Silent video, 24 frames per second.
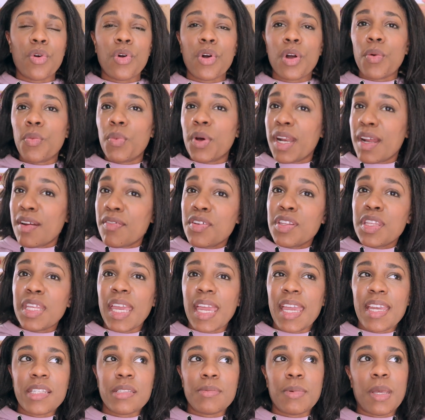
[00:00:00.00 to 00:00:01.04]
or whatever the
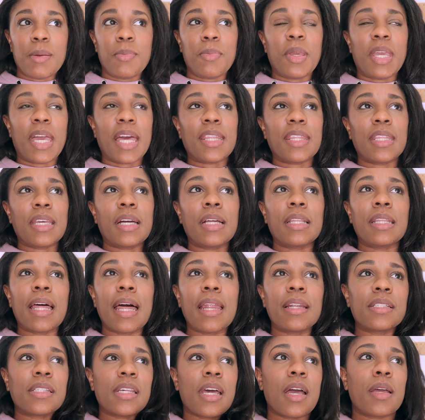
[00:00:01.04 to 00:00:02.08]
case may be. I think a
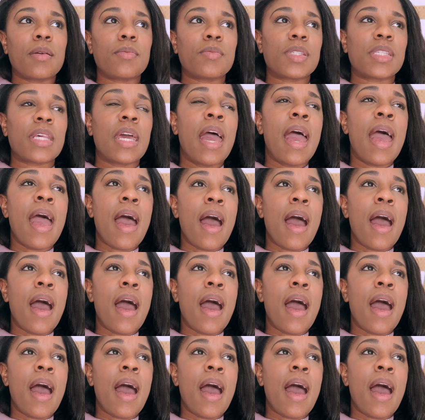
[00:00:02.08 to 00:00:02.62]
lot of times